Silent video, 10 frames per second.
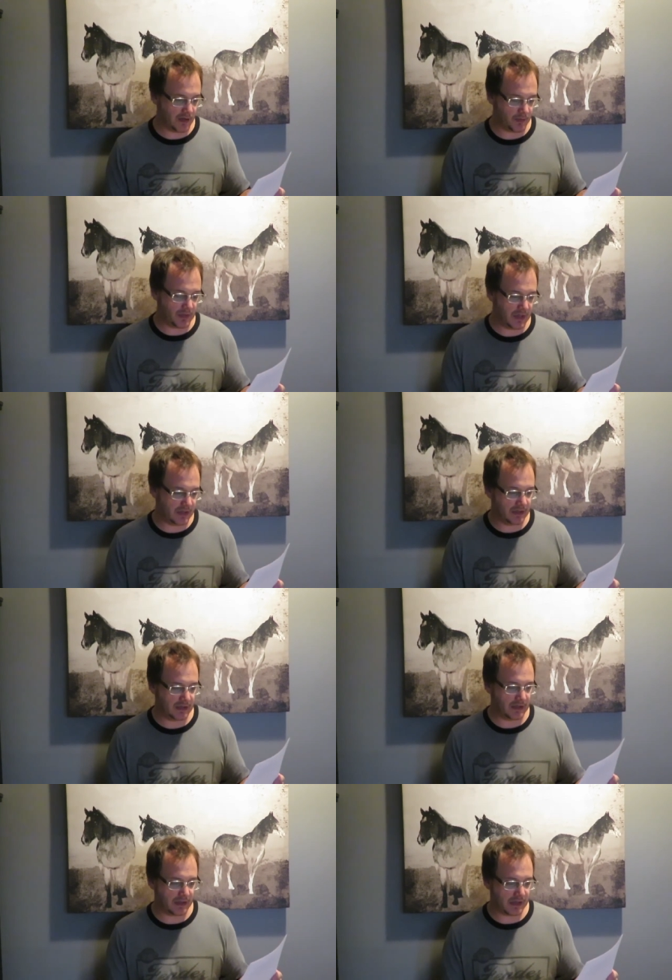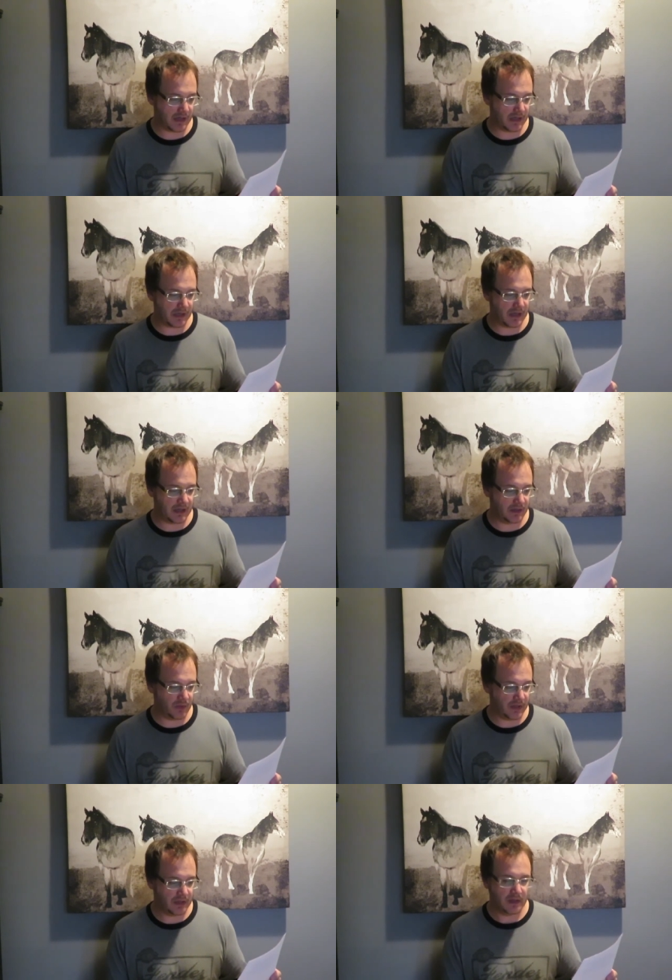top 10 uh, status
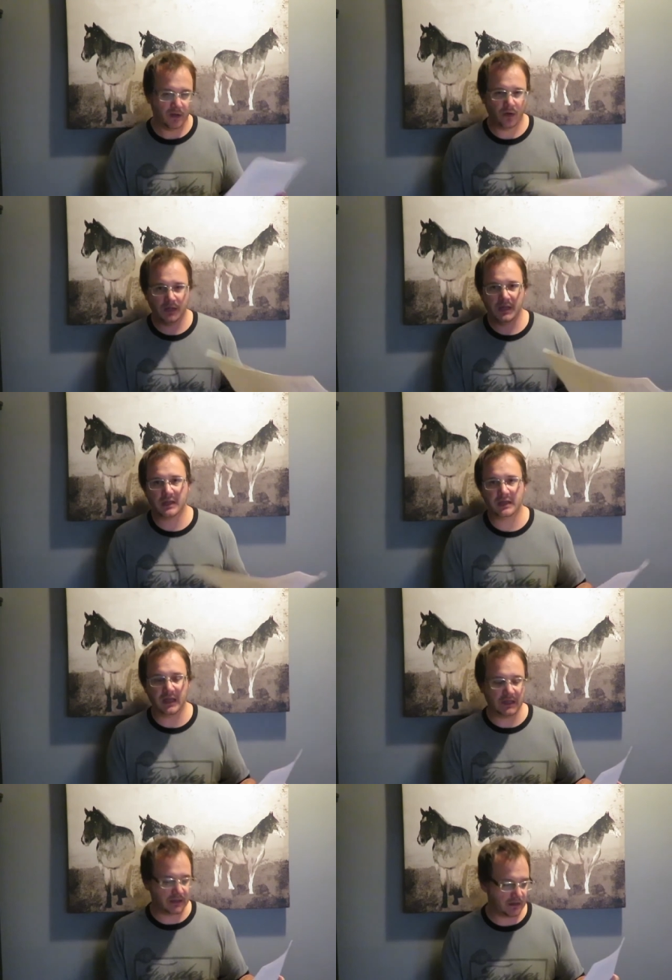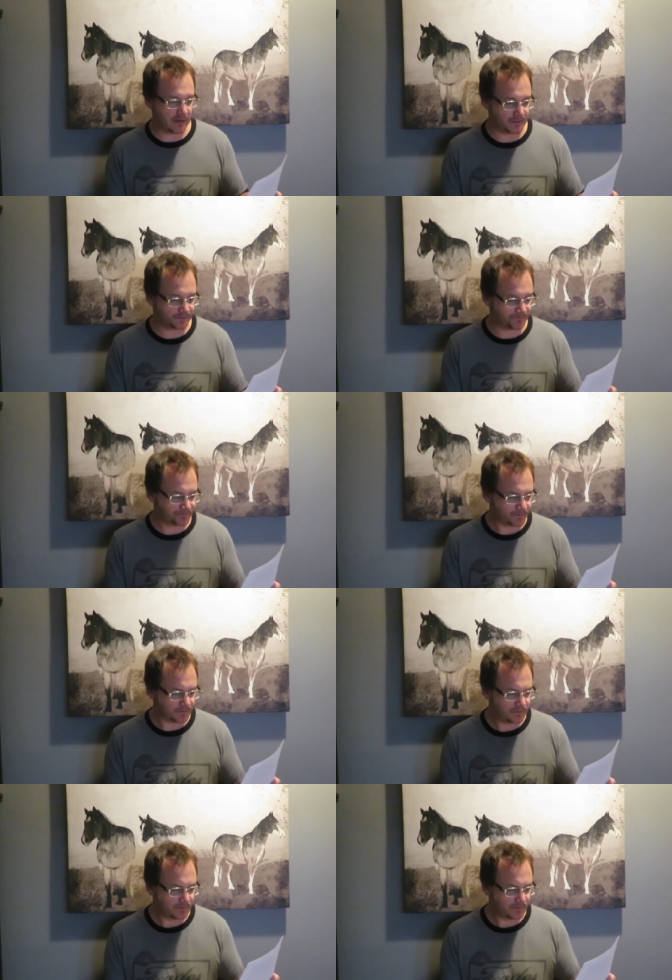anyway, or at least the 10. Um,